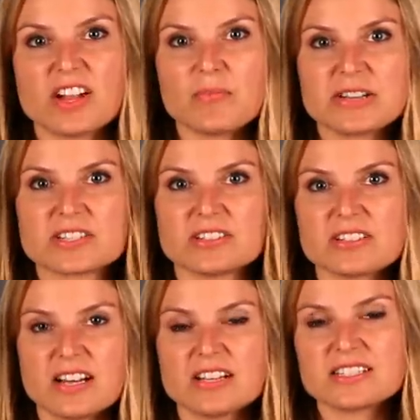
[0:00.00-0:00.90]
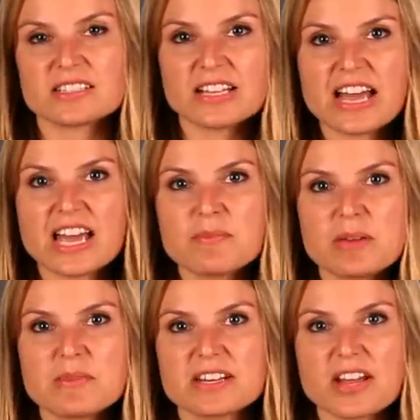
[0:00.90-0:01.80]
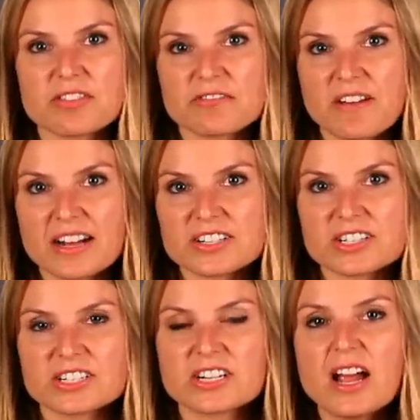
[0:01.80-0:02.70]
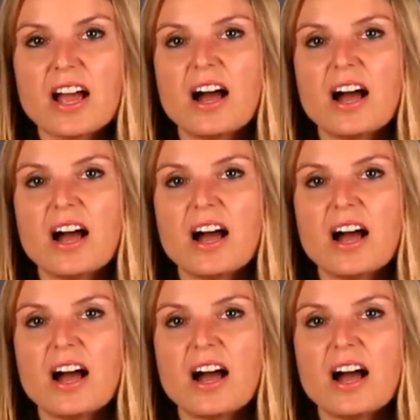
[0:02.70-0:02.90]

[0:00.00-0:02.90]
developmental uh, delay may be another factor or